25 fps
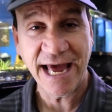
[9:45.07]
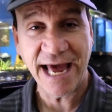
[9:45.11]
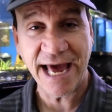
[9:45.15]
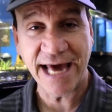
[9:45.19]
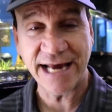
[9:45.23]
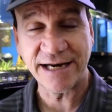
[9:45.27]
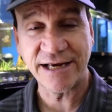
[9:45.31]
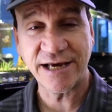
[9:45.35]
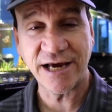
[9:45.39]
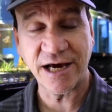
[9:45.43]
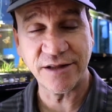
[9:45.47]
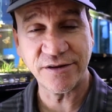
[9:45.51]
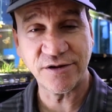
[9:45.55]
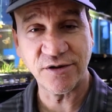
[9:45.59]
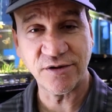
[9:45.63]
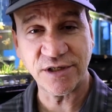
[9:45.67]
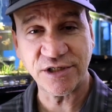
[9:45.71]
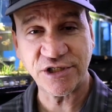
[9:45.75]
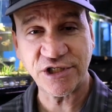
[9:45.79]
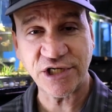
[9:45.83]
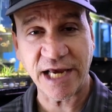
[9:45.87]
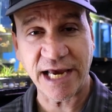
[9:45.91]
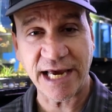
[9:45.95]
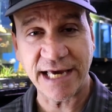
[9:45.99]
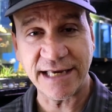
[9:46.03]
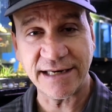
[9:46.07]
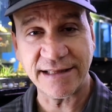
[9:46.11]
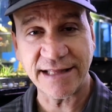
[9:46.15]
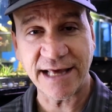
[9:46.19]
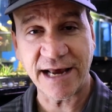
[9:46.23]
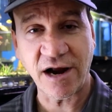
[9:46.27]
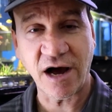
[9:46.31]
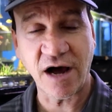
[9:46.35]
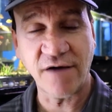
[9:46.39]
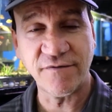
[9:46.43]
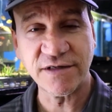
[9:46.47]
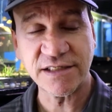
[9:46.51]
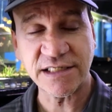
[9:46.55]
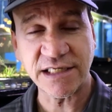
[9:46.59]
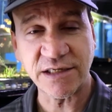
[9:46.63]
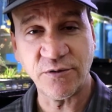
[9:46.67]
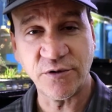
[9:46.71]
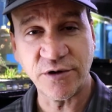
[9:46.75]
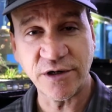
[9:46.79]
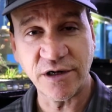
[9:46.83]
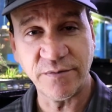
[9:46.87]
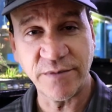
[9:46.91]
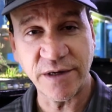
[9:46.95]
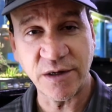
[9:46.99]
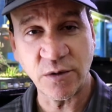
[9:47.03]
and cut through the chain, and that obviously
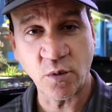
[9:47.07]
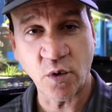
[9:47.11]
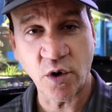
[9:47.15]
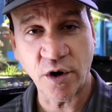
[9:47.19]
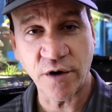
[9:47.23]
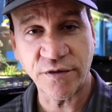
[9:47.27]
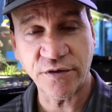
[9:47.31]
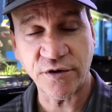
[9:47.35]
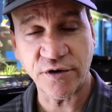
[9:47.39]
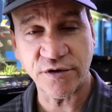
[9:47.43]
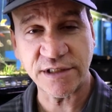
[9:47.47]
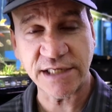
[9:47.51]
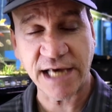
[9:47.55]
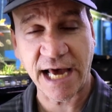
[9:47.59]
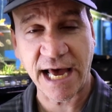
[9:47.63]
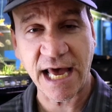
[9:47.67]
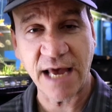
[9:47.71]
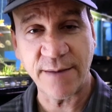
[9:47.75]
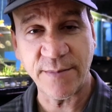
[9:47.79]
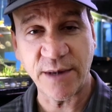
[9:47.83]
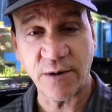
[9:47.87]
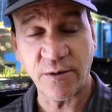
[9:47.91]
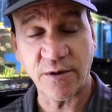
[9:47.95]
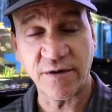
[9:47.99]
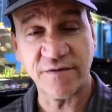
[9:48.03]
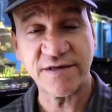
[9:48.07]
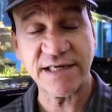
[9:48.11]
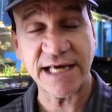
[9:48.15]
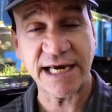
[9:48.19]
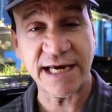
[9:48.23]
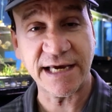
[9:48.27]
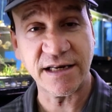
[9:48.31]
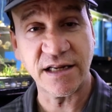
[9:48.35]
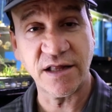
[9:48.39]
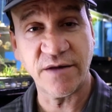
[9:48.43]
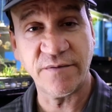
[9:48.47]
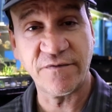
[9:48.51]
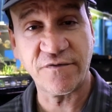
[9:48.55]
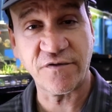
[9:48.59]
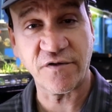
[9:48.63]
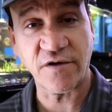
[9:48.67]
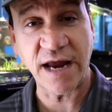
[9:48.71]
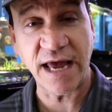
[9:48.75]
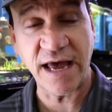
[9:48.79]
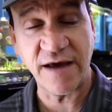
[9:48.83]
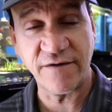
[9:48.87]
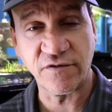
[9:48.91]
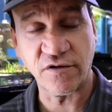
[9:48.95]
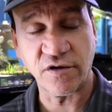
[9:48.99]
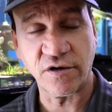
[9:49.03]
wouldn't have been worth their time and it would have taken them
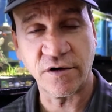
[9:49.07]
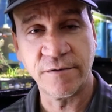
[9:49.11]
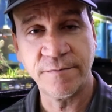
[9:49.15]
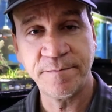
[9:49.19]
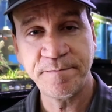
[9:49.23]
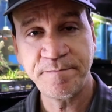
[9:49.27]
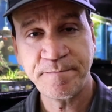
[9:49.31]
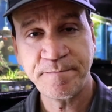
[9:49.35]
forever